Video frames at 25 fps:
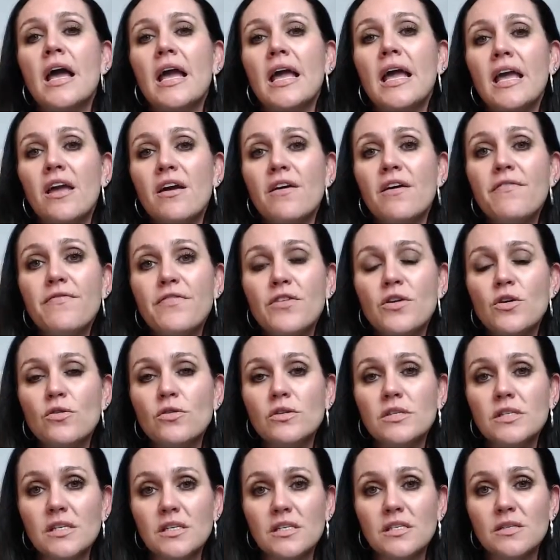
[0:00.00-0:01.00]
If you
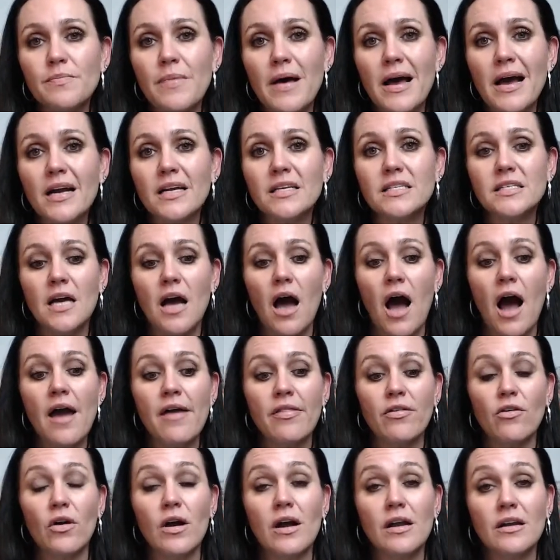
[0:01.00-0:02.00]
suspect
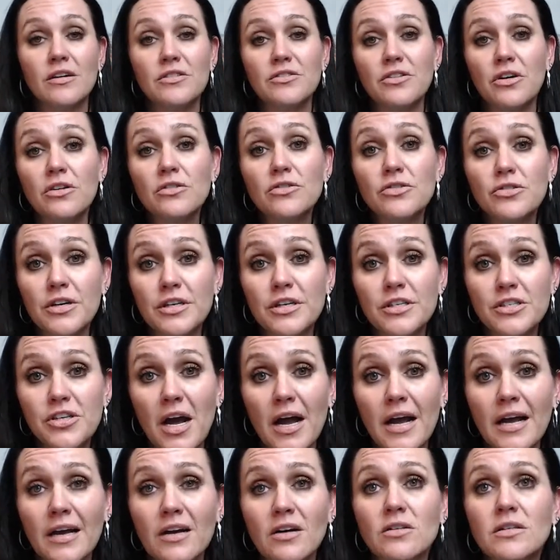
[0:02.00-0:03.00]
either an adult or a
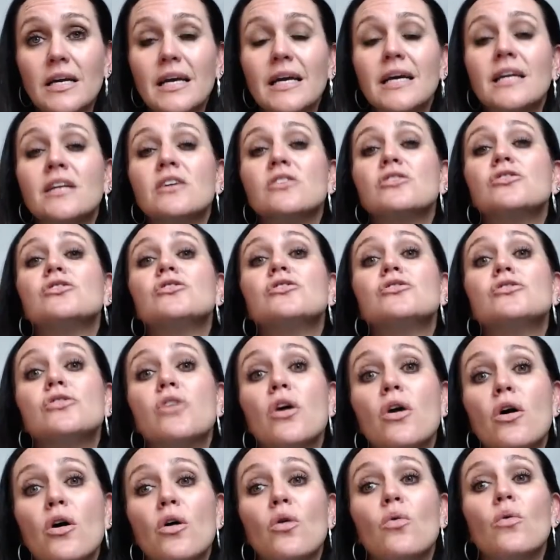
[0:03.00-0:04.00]
child, it is
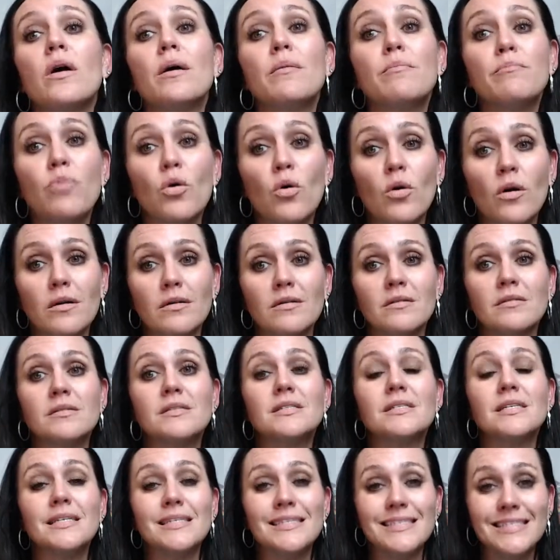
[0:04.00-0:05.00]
so important
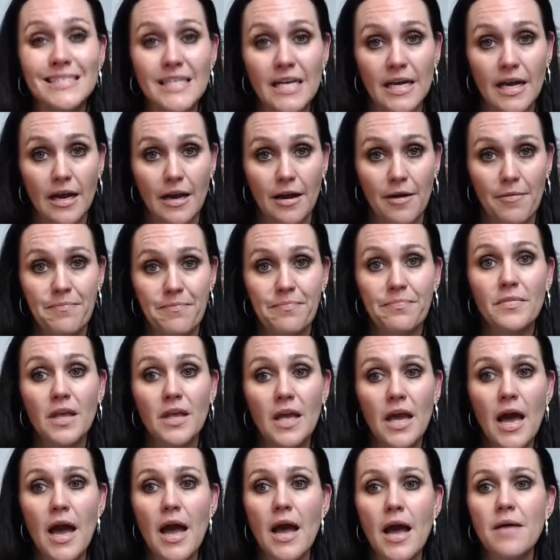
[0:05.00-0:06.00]
to dig,
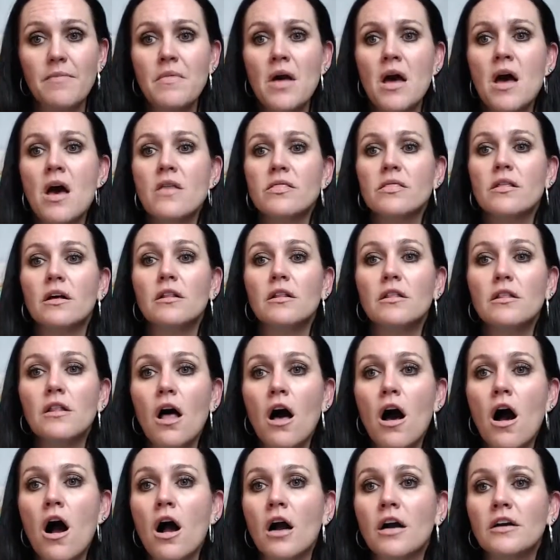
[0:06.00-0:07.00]
okay? The
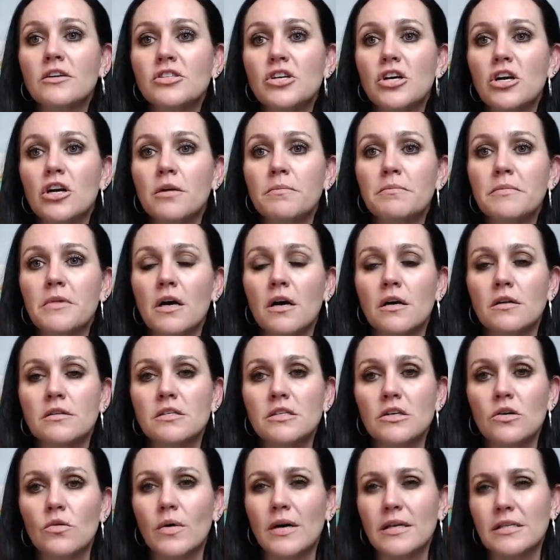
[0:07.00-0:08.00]
long-term
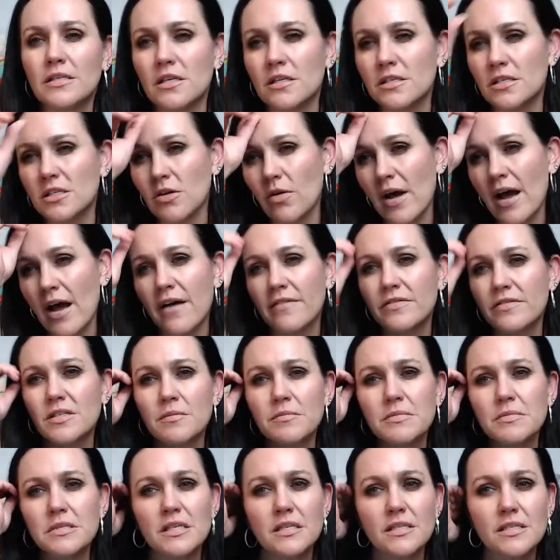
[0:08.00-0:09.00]
consequences. So I have some